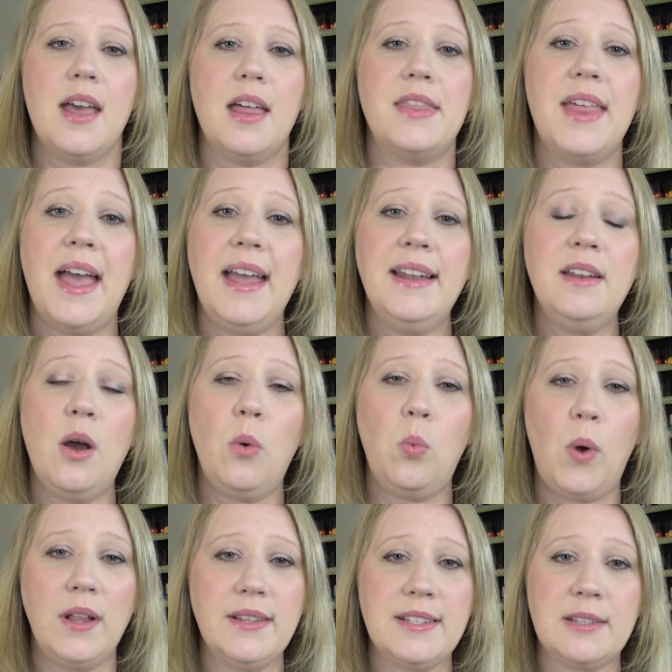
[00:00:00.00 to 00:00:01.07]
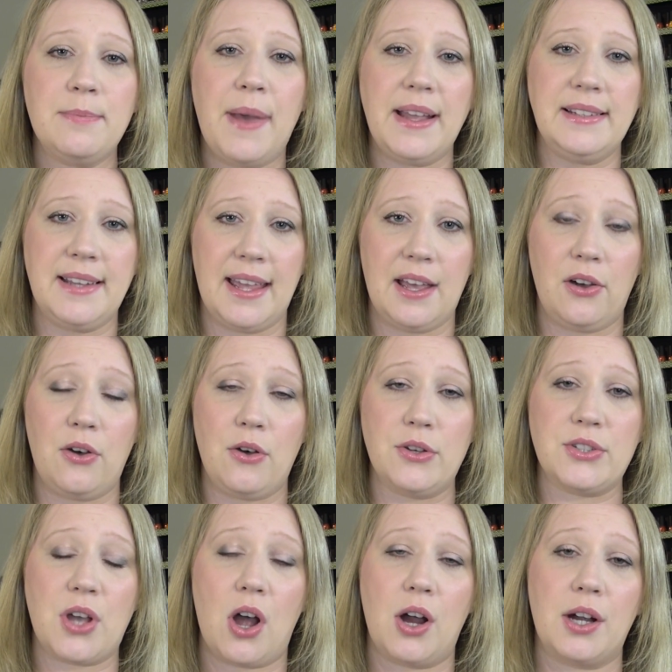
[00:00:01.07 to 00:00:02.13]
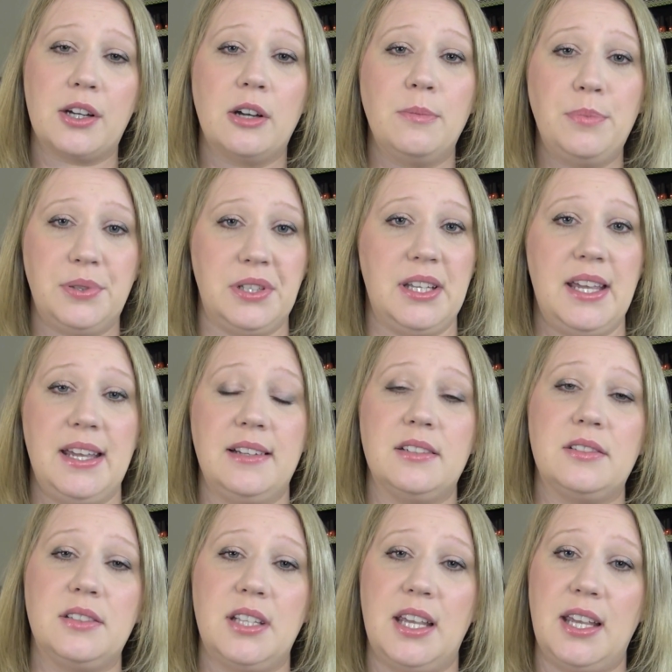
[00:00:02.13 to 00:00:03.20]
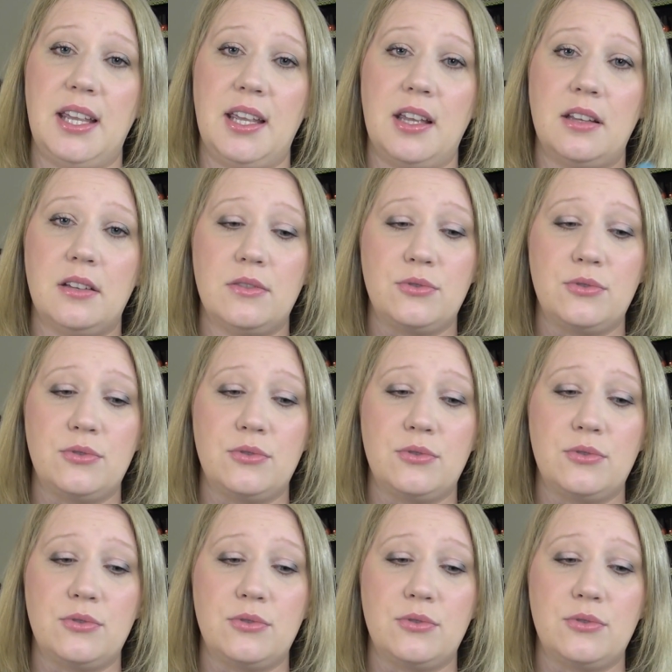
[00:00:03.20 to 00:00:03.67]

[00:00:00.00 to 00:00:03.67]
Then once my nails are completely